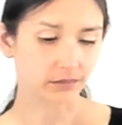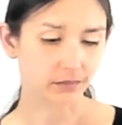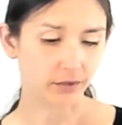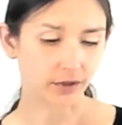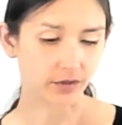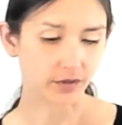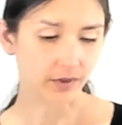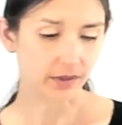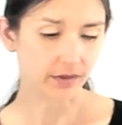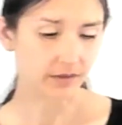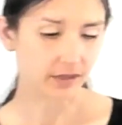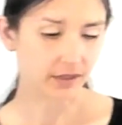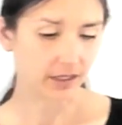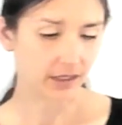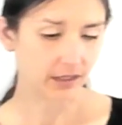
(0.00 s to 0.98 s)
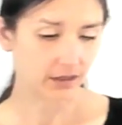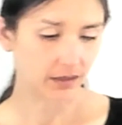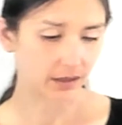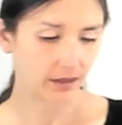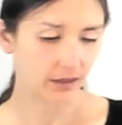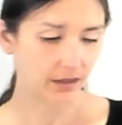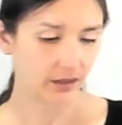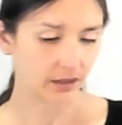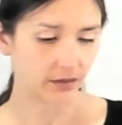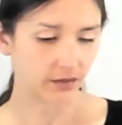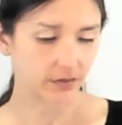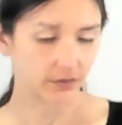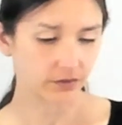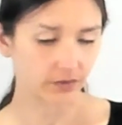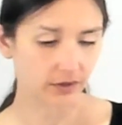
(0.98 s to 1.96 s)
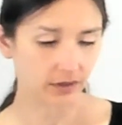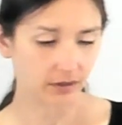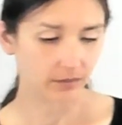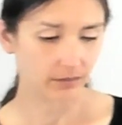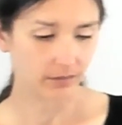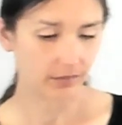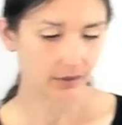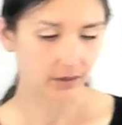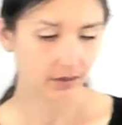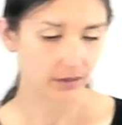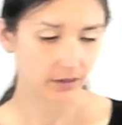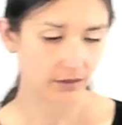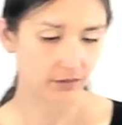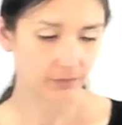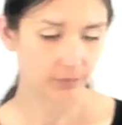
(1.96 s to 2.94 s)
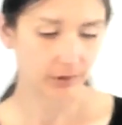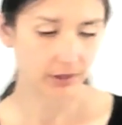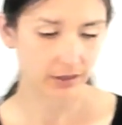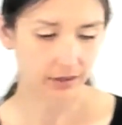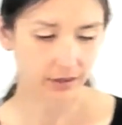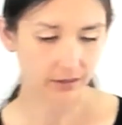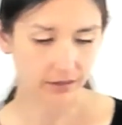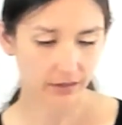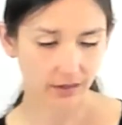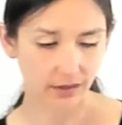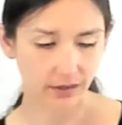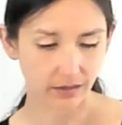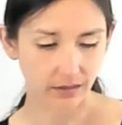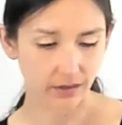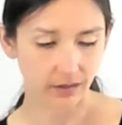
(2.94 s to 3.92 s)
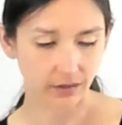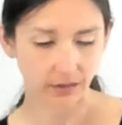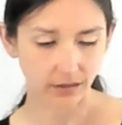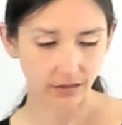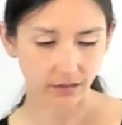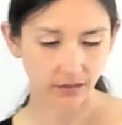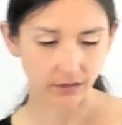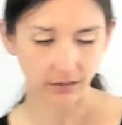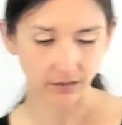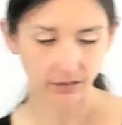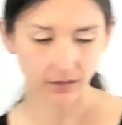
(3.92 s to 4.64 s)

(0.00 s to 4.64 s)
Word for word: which was Can a dream of bodies exist.